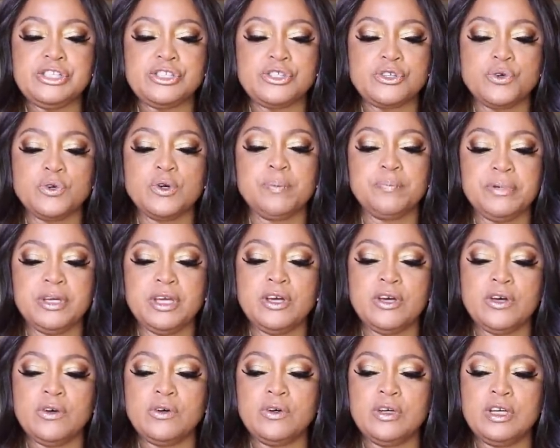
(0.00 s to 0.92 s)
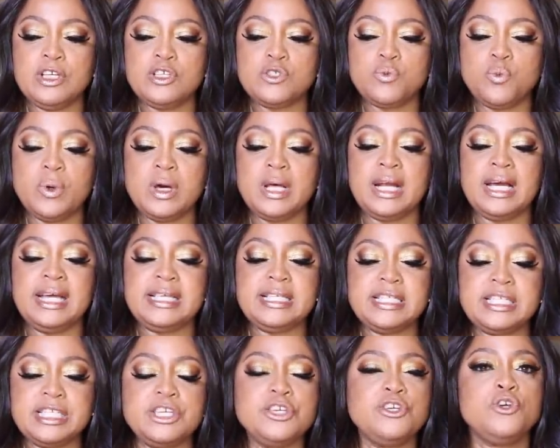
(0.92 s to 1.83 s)
Scorpio, is what I
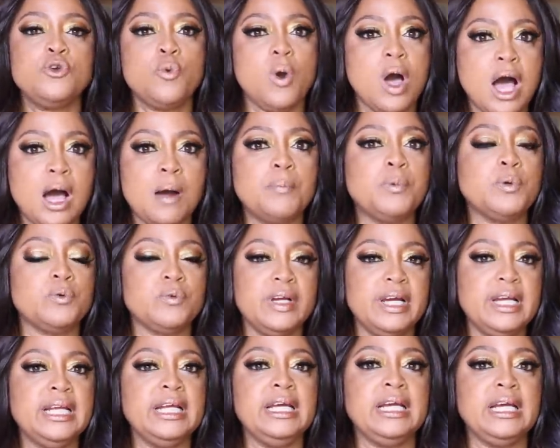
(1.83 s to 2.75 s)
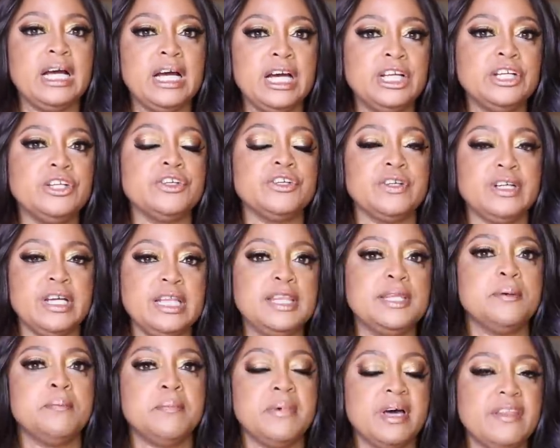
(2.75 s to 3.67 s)
see you operating under
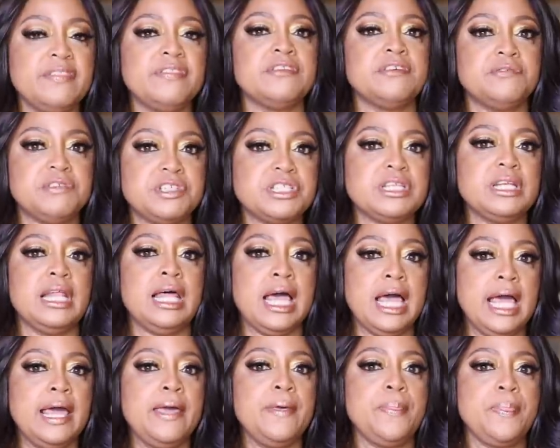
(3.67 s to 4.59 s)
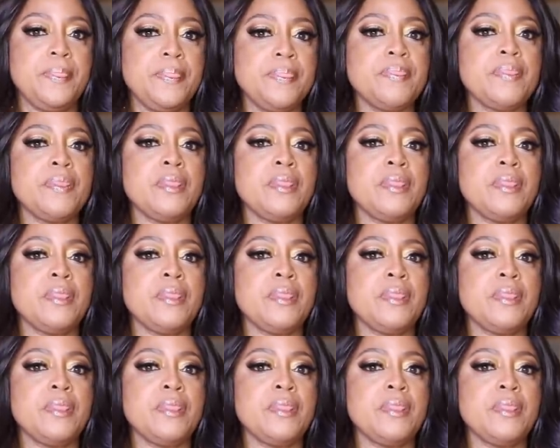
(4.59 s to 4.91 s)
in the month of July.